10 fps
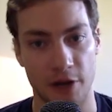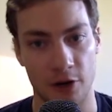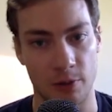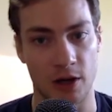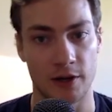
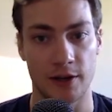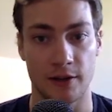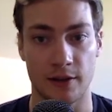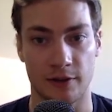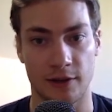pair bonding
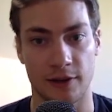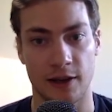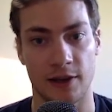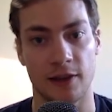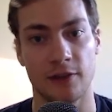and things like
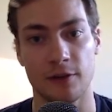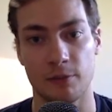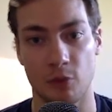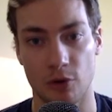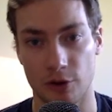that that's an
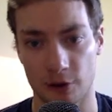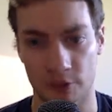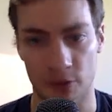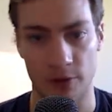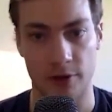important
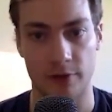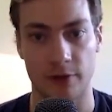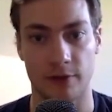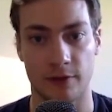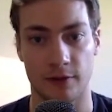component of
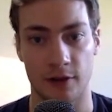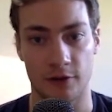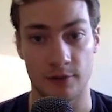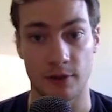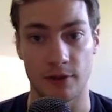this
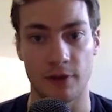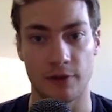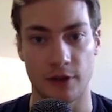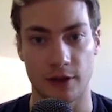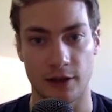discussion because i
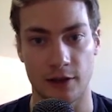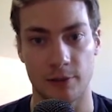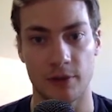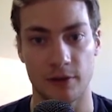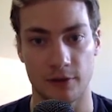feel like that's
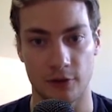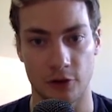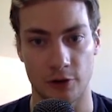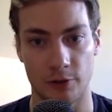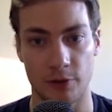been
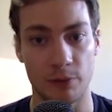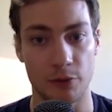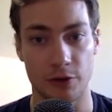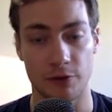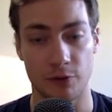disturbed and muted